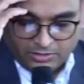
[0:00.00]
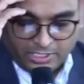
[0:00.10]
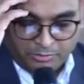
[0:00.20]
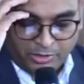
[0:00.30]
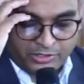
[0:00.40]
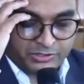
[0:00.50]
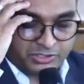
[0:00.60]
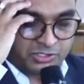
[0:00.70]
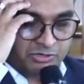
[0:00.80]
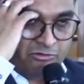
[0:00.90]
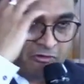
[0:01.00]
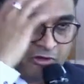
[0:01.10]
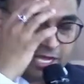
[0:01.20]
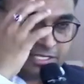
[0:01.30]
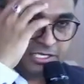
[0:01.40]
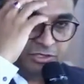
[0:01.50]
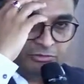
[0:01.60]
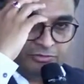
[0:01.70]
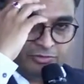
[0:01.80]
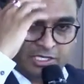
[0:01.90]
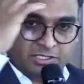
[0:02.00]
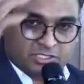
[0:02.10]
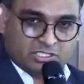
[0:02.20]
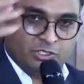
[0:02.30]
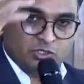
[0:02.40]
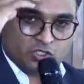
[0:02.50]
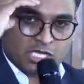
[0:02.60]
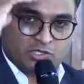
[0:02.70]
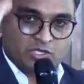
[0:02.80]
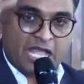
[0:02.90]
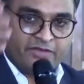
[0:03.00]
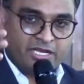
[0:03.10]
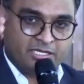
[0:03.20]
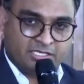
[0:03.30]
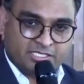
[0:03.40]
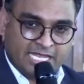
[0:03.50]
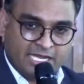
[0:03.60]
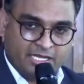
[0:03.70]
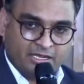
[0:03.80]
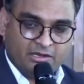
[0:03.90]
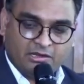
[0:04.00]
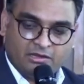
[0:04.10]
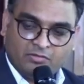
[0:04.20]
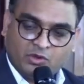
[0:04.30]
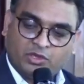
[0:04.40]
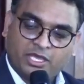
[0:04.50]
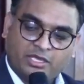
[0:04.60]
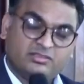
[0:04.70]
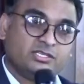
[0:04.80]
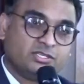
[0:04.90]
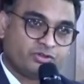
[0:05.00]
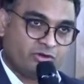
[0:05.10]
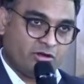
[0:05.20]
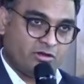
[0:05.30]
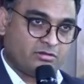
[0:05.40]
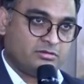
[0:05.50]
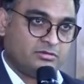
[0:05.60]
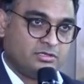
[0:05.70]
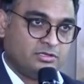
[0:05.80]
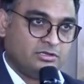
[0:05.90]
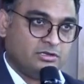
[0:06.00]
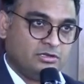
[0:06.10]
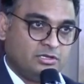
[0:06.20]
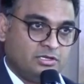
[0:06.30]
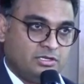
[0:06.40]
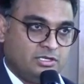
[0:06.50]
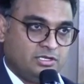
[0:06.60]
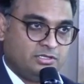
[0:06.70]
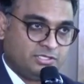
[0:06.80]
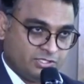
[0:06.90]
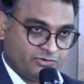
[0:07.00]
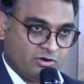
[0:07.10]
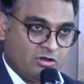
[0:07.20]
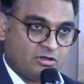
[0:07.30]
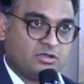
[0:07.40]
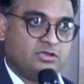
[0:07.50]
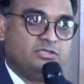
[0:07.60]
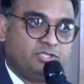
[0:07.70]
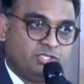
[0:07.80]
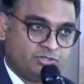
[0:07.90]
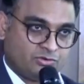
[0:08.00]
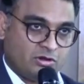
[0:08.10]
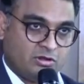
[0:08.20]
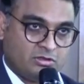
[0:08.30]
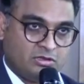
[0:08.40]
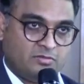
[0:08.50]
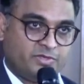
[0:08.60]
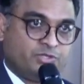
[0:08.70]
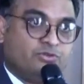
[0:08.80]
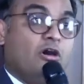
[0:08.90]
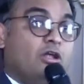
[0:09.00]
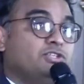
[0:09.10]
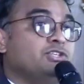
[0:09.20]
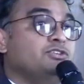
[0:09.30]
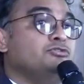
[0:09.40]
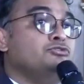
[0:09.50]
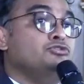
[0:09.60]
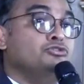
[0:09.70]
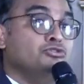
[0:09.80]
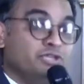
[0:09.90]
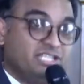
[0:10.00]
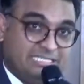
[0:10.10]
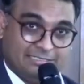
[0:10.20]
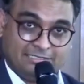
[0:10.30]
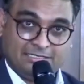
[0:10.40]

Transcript: that produces regret, and you understand, you start to have an understanding now. Okay, this is wrong. This is wrong. This is wrong. But you continue to do it.